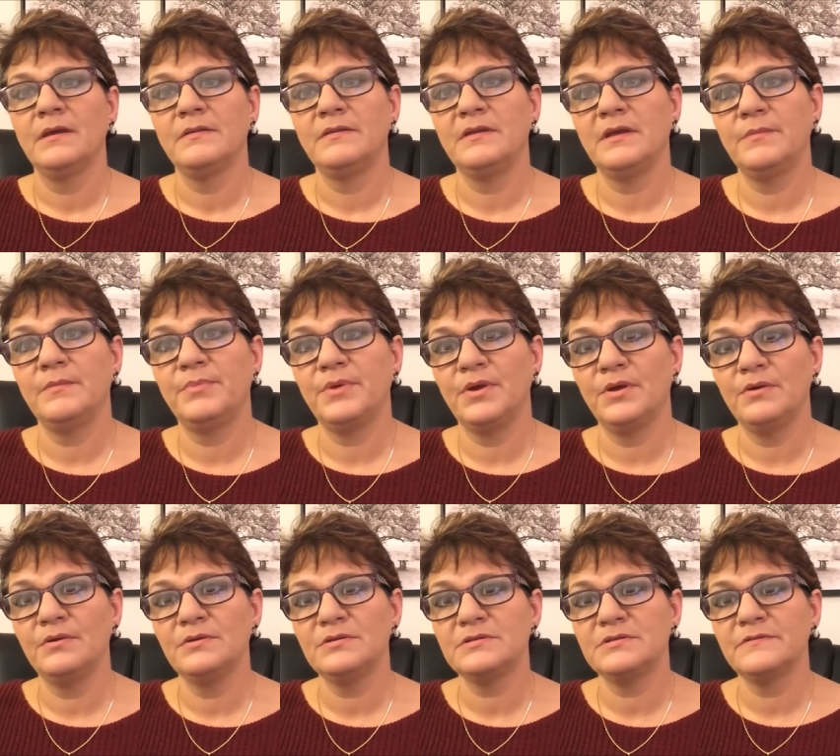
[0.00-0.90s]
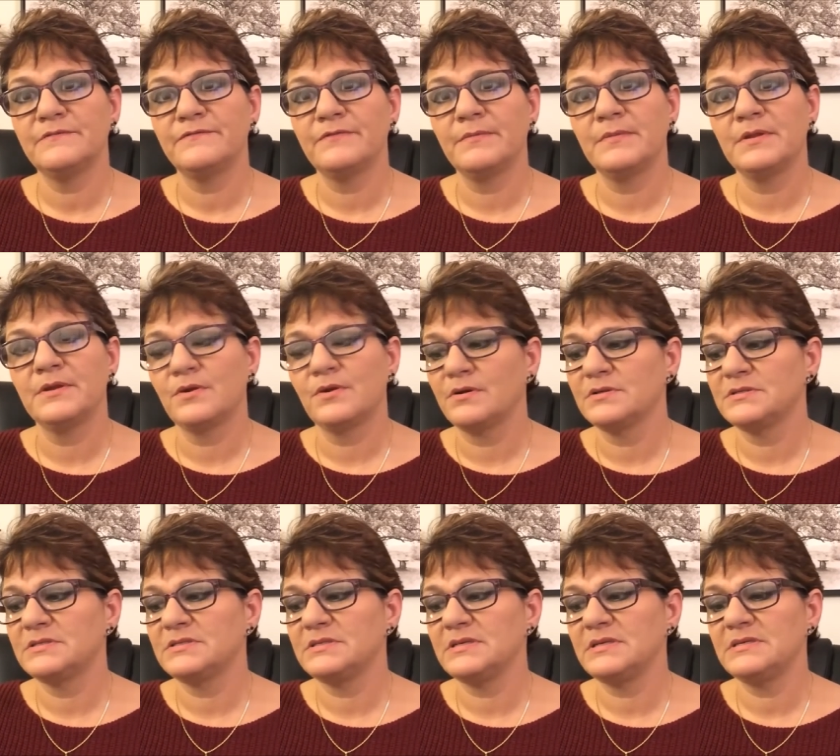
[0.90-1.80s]
The abuse from the
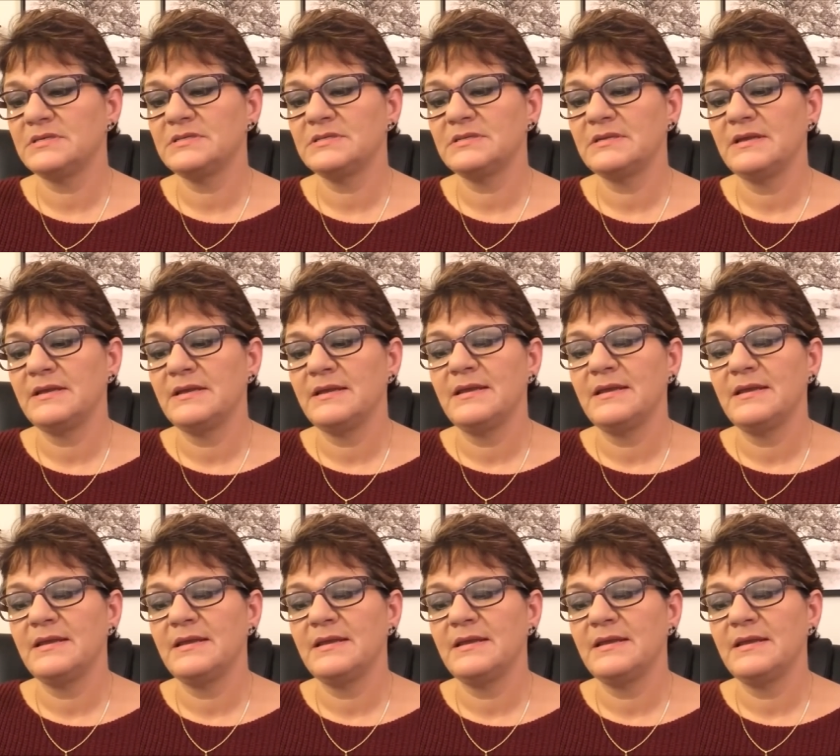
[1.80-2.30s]
narcissist